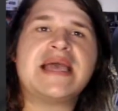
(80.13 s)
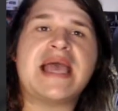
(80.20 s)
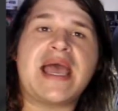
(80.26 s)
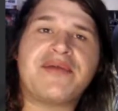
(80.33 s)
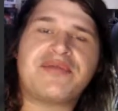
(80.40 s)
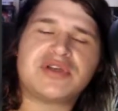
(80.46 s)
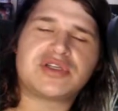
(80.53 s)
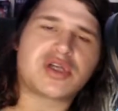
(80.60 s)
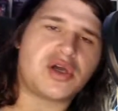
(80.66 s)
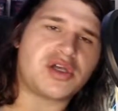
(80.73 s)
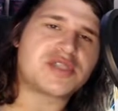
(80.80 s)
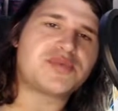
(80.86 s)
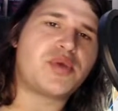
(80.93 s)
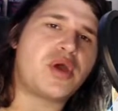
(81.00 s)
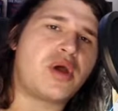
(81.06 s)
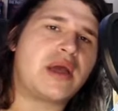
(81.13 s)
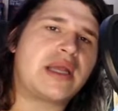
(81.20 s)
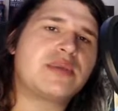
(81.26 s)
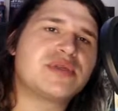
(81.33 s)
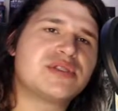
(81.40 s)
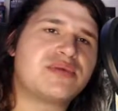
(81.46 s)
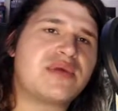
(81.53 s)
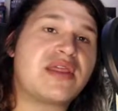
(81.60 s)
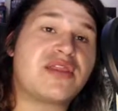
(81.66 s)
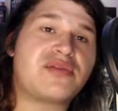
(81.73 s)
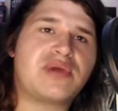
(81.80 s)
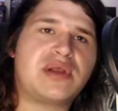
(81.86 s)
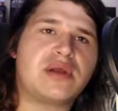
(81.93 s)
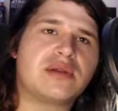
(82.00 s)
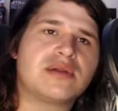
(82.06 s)
Average cost per item was around
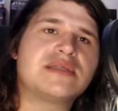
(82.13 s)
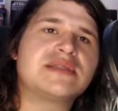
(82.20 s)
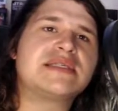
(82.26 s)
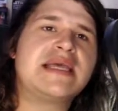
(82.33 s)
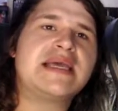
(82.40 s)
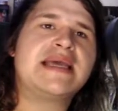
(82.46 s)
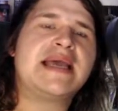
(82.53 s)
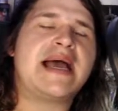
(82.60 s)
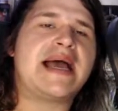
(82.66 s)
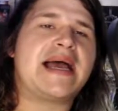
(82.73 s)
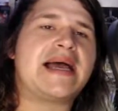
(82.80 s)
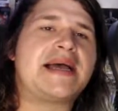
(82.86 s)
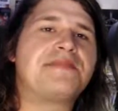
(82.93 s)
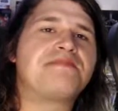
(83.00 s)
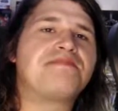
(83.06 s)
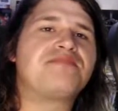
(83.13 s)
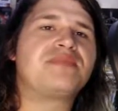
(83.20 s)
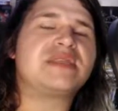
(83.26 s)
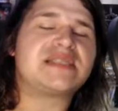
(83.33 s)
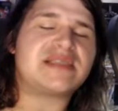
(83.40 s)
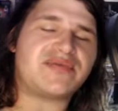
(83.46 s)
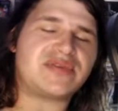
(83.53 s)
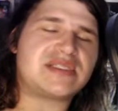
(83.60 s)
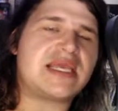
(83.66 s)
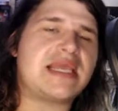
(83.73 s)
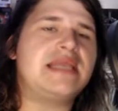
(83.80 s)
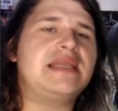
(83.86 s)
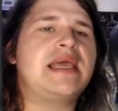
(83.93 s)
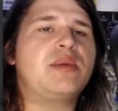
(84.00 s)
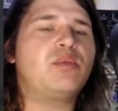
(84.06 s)

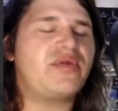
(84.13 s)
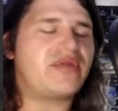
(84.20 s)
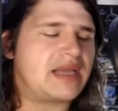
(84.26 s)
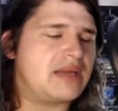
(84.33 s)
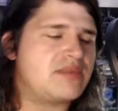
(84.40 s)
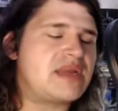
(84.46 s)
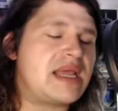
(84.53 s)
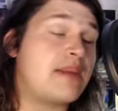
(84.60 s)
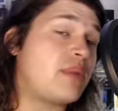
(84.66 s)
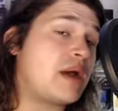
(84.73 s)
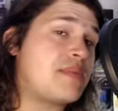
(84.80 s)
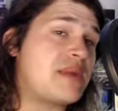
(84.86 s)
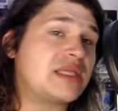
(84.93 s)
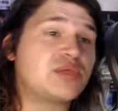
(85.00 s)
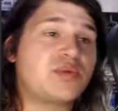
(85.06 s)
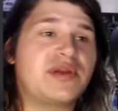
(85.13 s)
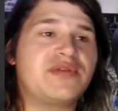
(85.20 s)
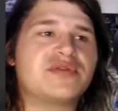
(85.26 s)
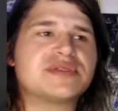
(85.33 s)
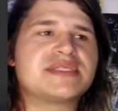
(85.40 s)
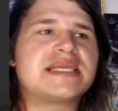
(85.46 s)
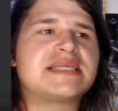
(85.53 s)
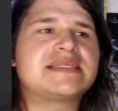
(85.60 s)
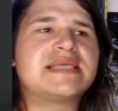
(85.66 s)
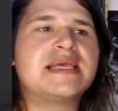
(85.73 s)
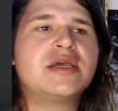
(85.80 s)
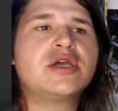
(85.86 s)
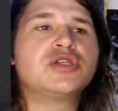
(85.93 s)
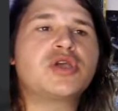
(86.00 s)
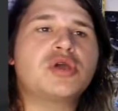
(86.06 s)
$3.17, and we've come down by about 24 cents.
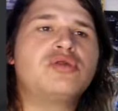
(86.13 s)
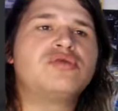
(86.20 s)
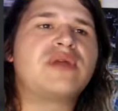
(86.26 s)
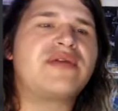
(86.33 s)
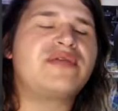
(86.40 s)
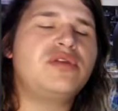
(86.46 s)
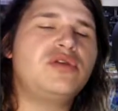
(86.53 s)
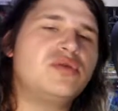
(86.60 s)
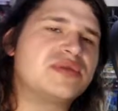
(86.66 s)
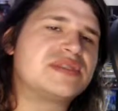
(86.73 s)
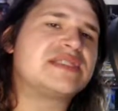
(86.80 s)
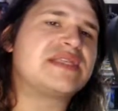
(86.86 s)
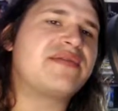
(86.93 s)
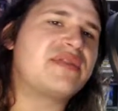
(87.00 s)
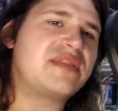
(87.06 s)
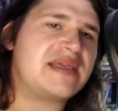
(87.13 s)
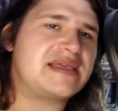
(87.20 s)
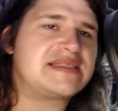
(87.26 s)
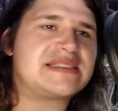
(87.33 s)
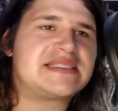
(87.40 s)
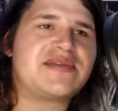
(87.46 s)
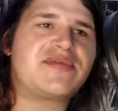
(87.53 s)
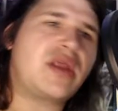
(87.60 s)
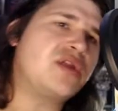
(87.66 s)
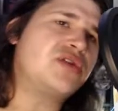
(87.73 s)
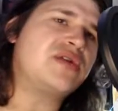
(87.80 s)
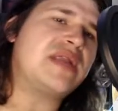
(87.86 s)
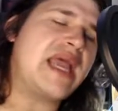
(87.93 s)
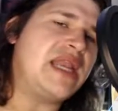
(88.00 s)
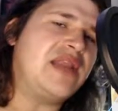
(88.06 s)
Total revenue was
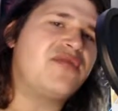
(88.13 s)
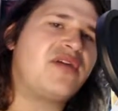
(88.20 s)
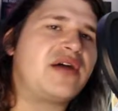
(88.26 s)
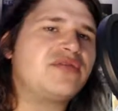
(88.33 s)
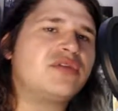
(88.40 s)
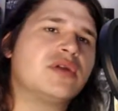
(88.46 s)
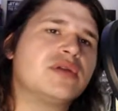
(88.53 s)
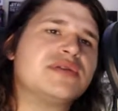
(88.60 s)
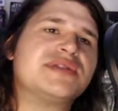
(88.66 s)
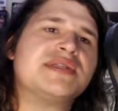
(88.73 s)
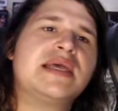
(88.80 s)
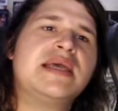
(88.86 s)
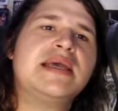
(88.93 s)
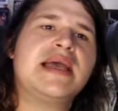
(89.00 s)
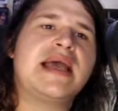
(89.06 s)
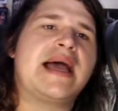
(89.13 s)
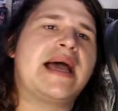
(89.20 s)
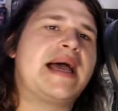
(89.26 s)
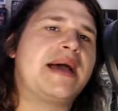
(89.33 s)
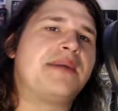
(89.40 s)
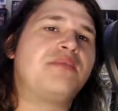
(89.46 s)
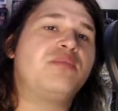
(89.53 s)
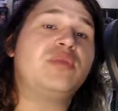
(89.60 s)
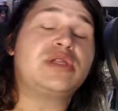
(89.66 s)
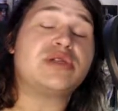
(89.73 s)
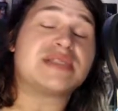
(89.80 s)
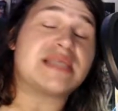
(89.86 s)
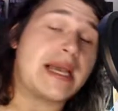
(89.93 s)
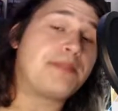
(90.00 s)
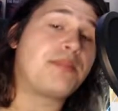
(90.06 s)
$7,785, which
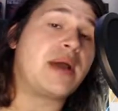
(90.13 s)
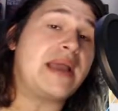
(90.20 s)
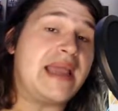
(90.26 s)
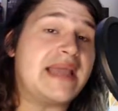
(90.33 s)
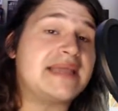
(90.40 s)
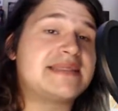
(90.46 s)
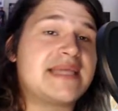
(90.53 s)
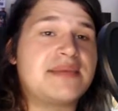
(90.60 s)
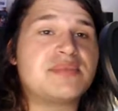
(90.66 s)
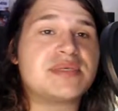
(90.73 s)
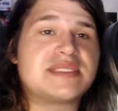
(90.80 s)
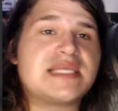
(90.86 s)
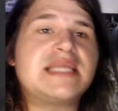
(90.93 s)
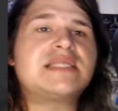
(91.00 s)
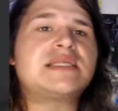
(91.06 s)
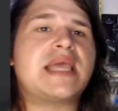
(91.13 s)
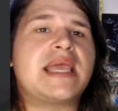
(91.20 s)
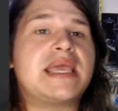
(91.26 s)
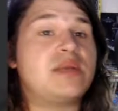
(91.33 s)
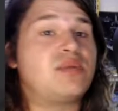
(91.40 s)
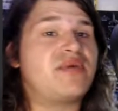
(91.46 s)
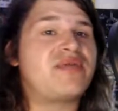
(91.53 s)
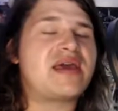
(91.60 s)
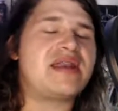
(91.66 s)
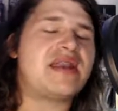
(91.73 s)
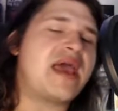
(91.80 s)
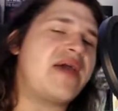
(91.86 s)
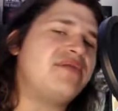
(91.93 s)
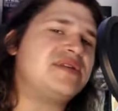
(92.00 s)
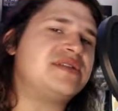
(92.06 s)
is up by 18%, and we've had an
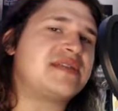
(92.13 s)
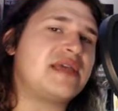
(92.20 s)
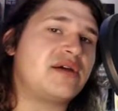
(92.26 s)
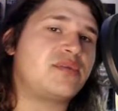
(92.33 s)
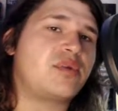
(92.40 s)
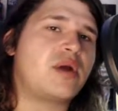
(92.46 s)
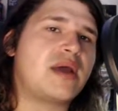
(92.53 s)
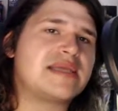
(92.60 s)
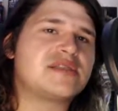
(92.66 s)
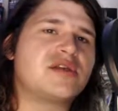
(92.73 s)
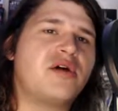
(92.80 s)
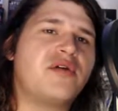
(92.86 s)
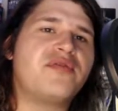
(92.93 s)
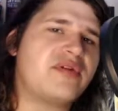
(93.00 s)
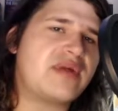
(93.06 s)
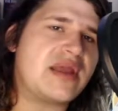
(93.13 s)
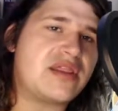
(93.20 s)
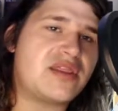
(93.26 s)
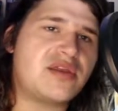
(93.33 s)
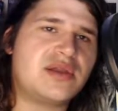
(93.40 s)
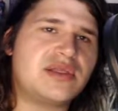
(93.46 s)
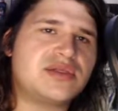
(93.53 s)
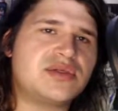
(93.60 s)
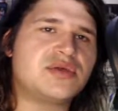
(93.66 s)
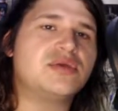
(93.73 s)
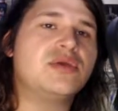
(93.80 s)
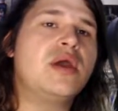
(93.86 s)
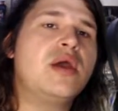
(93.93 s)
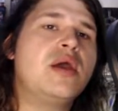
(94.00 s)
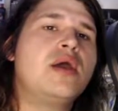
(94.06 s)
average sale price of around
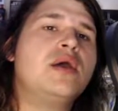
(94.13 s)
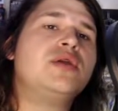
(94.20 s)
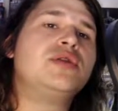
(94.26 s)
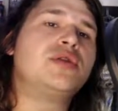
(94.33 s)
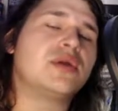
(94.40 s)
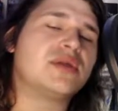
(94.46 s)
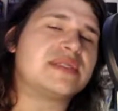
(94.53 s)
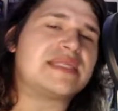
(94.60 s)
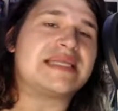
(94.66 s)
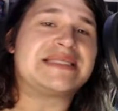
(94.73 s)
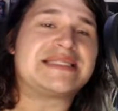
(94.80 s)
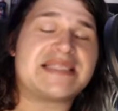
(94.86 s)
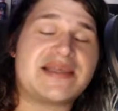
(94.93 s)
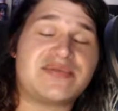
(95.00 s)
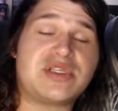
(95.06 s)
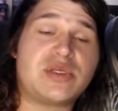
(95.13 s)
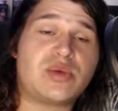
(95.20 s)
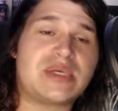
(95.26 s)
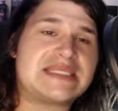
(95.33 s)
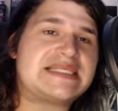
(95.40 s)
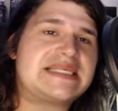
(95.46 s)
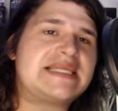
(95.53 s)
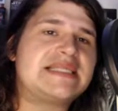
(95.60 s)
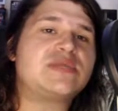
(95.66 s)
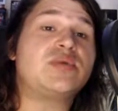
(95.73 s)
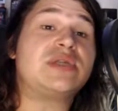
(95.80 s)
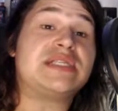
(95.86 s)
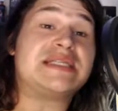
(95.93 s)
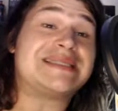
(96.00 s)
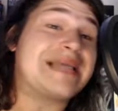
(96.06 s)
$32.71,
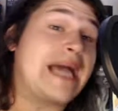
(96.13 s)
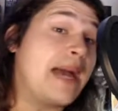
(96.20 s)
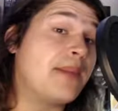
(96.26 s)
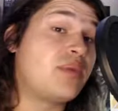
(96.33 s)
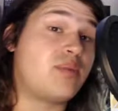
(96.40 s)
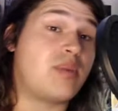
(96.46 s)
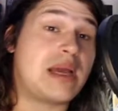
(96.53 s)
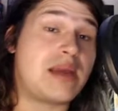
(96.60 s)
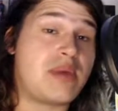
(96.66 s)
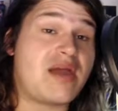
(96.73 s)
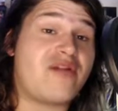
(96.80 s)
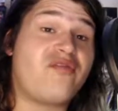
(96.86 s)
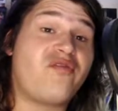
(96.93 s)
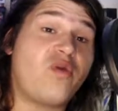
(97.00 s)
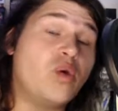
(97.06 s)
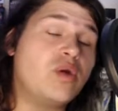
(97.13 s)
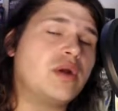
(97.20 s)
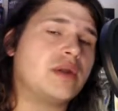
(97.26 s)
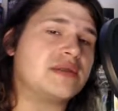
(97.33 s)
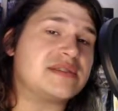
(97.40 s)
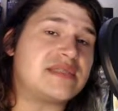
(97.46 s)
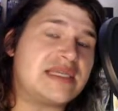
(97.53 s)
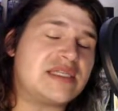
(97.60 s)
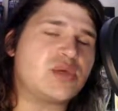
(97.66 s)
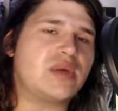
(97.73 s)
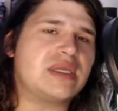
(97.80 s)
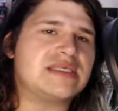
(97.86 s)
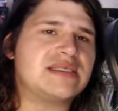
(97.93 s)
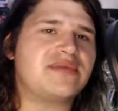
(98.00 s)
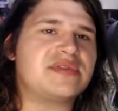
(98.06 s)
which is up by about
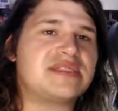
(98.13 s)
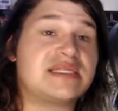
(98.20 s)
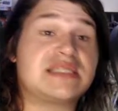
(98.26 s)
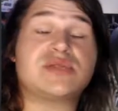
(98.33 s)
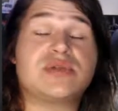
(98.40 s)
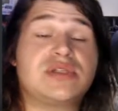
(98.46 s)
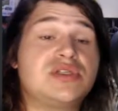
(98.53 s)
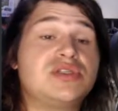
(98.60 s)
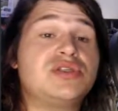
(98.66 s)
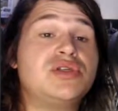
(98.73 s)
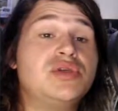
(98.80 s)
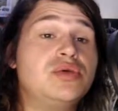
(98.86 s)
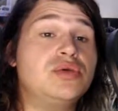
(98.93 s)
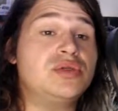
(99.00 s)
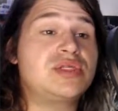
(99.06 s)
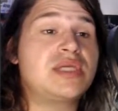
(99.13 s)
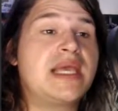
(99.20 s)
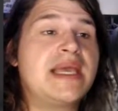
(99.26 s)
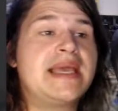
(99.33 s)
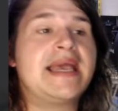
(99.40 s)
$4.27, which is huge.